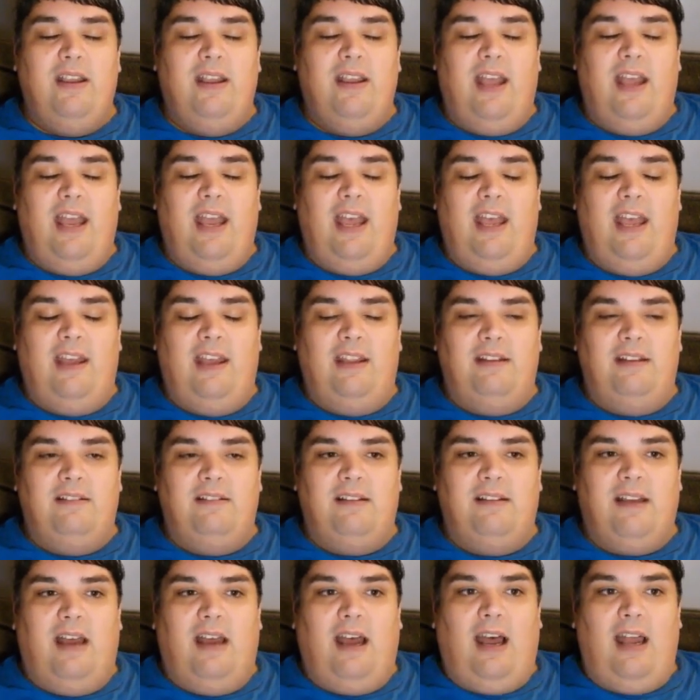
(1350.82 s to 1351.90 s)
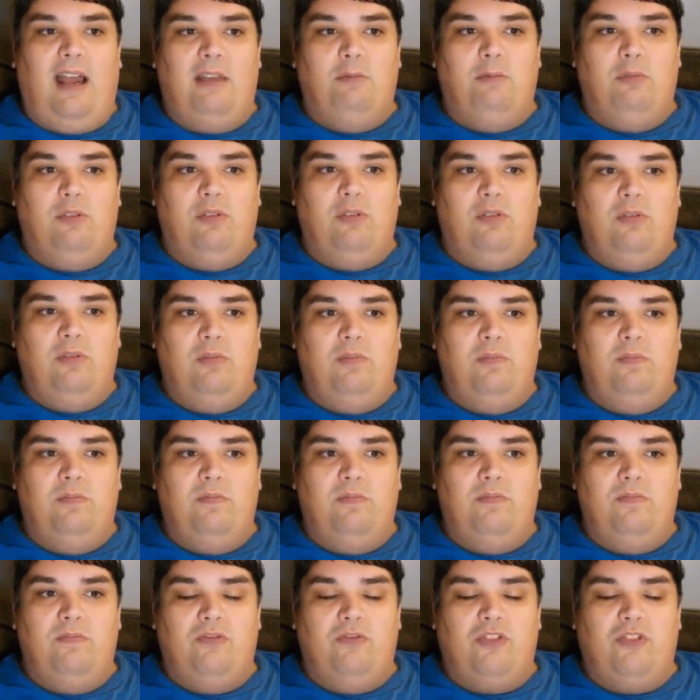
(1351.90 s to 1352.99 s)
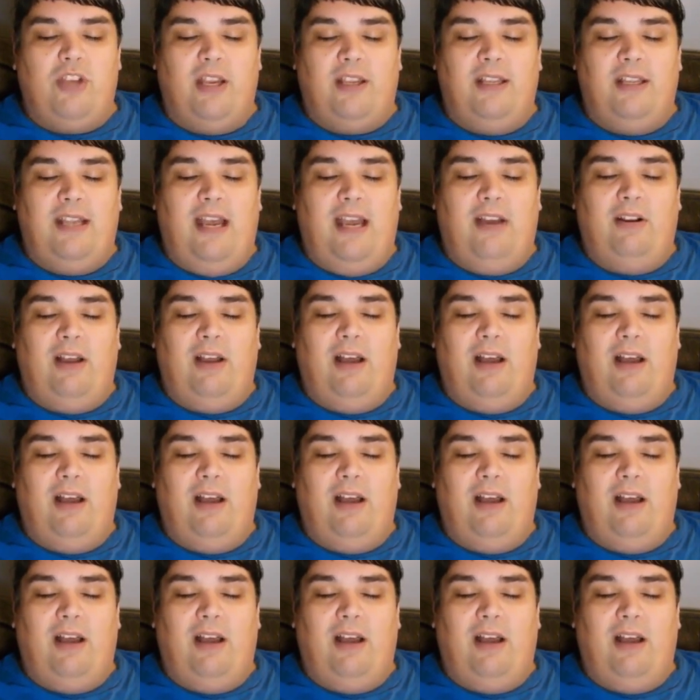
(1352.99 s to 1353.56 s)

and I will check it out.